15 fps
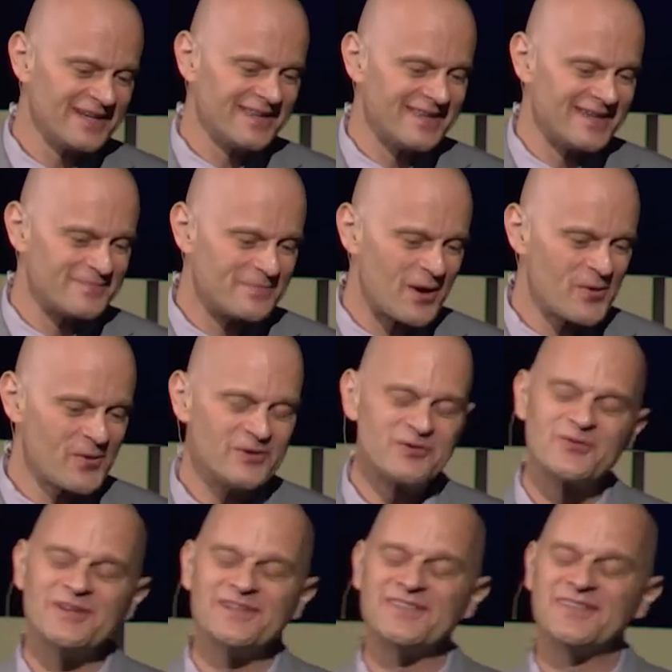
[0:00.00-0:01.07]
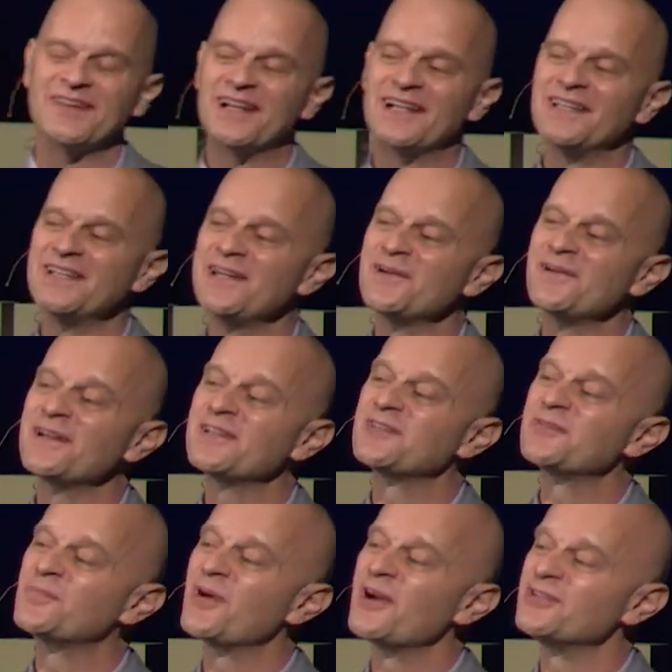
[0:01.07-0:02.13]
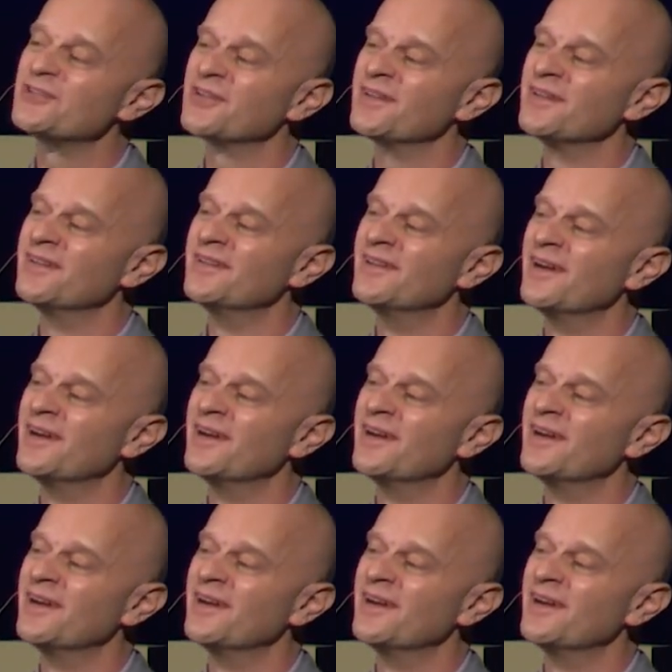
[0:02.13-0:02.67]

that poetry is the clear expression